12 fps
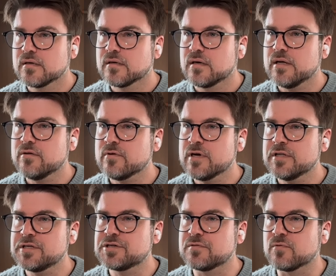Either one of
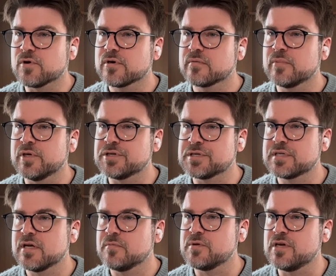these should work, but just to
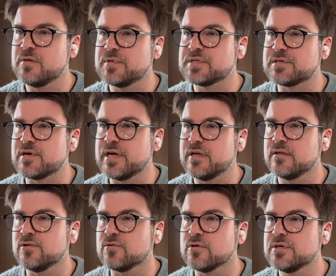help you keep it straight,
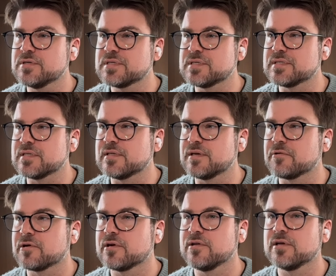localhost is the thing
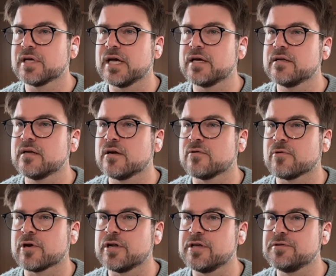we're gonna look at, or we're
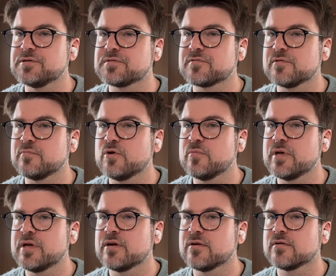gonna use for the
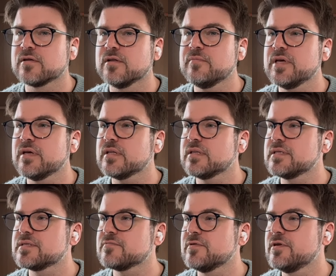moment here. And let me get
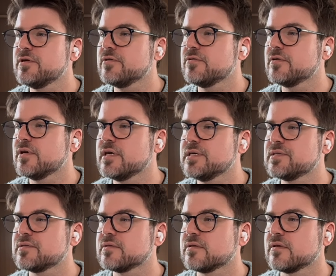this window,
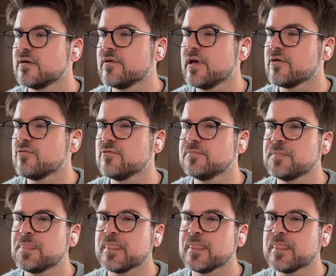nice. Okay, cool.